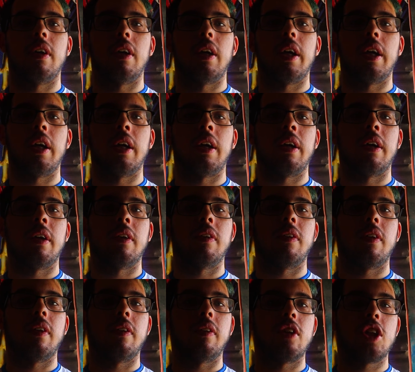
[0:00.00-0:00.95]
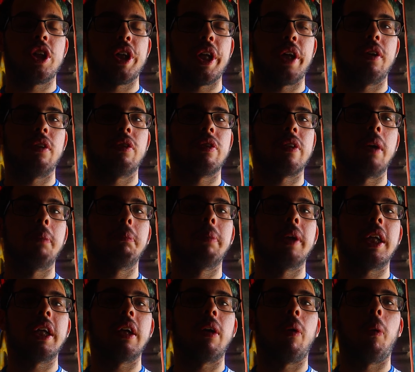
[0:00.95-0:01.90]
And the Sheriff
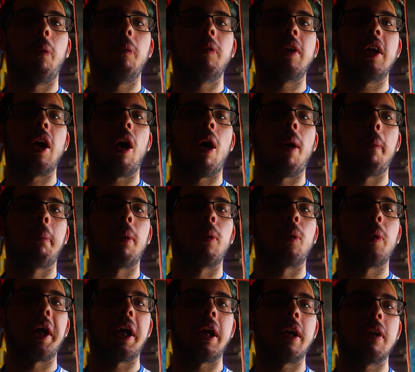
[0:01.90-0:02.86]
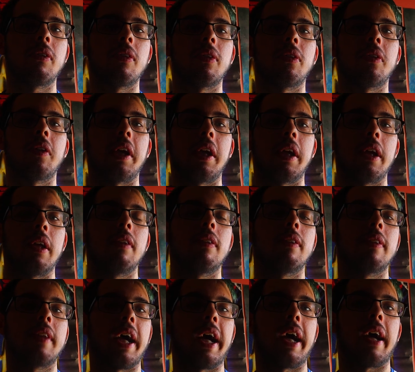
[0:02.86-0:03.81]
company only operates
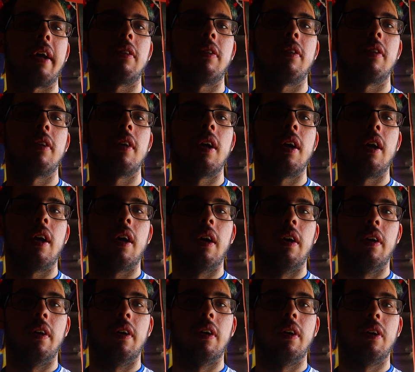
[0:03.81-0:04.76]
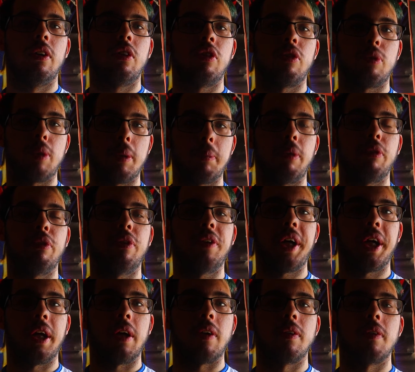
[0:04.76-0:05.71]
in that strip of
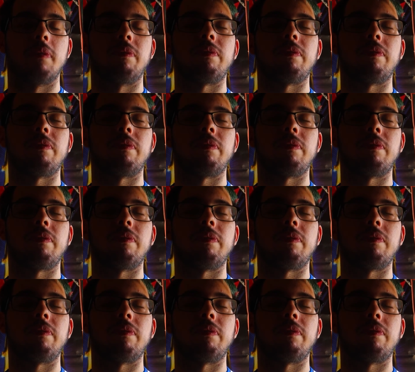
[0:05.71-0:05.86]
land.